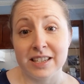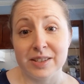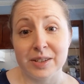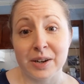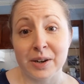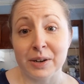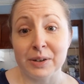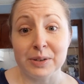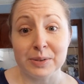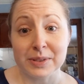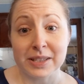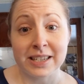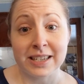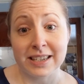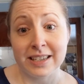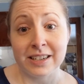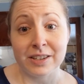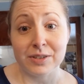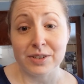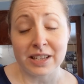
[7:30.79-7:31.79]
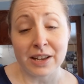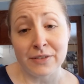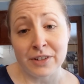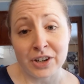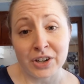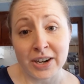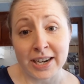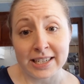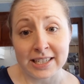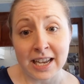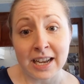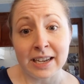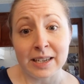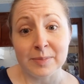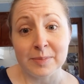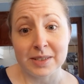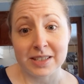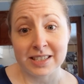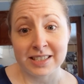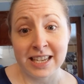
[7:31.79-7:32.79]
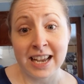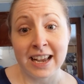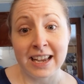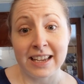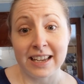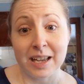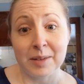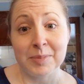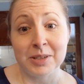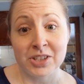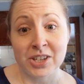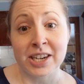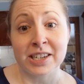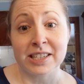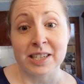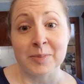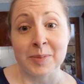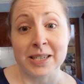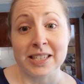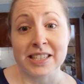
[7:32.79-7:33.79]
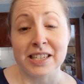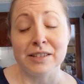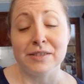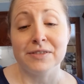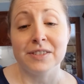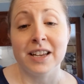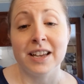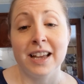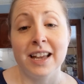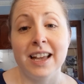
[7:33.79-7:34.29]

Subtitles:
So I was like, 7 or 8 times a day I'm injecting myself.